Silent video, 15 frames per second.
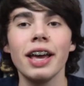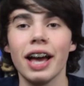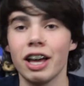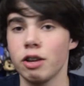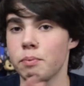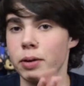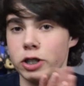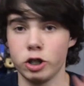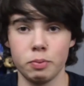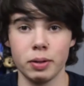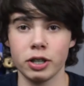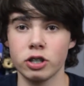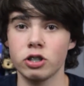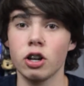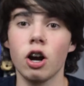had a bunch of
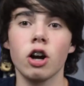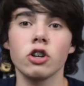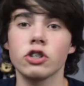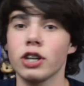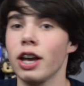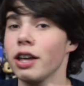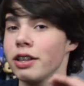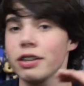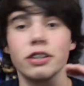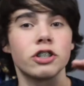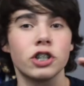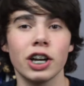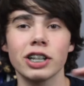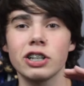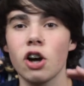big stars, it
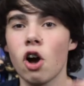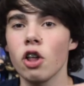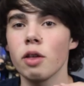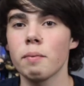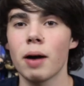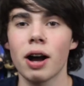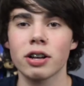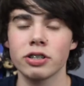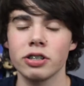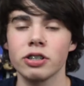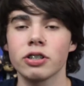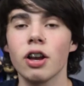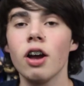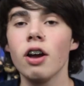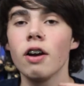checked all the
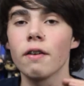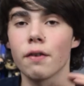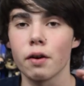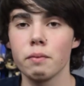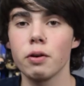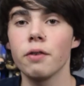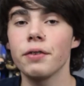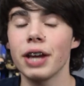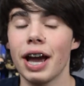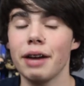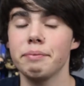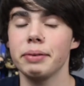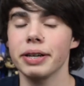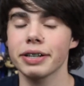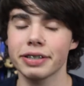boxes for a movie
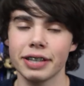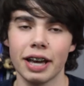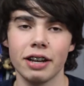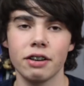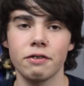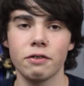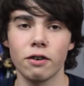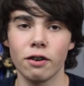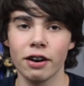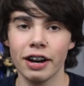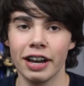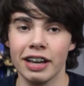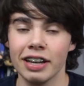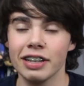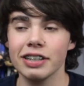I'd be excited for,
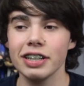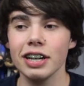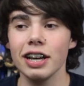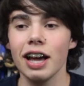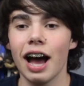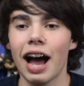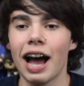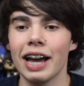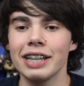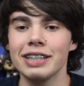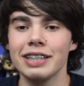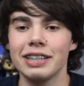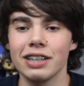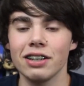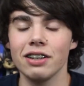and
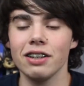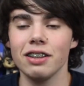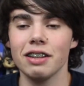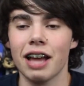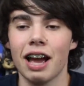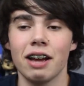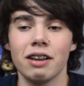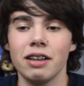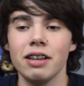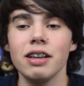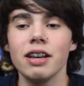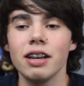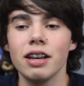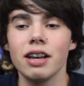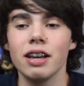I